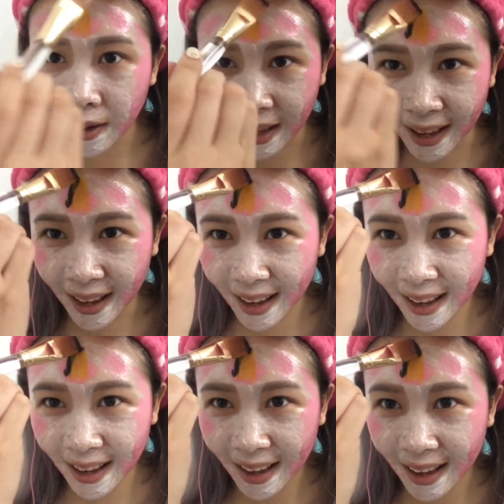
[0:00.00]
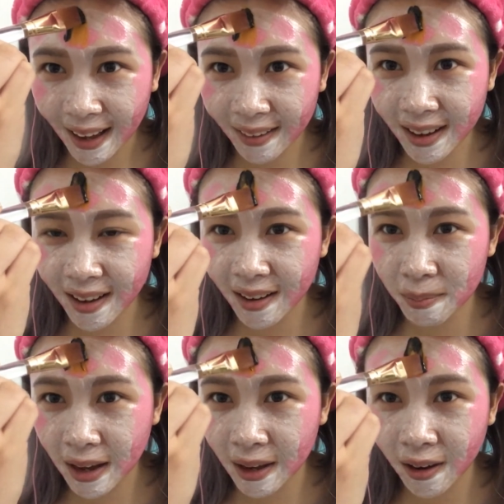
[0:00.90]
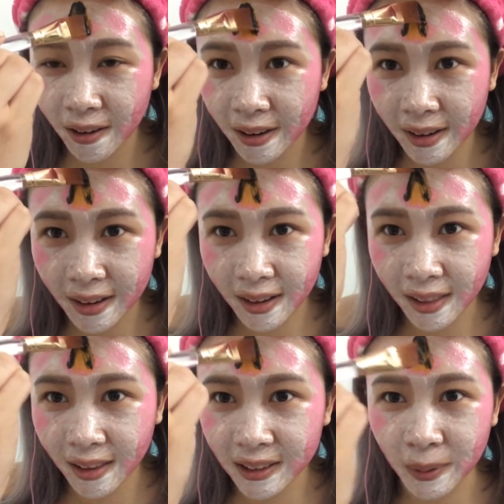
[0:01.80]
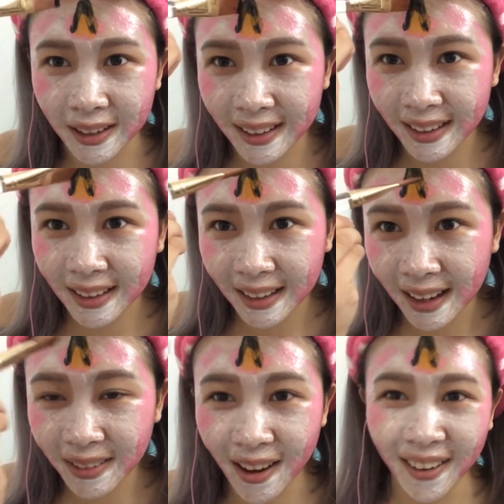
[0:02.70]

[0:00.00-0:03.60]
Oh no, my horn looks weird. Oh no.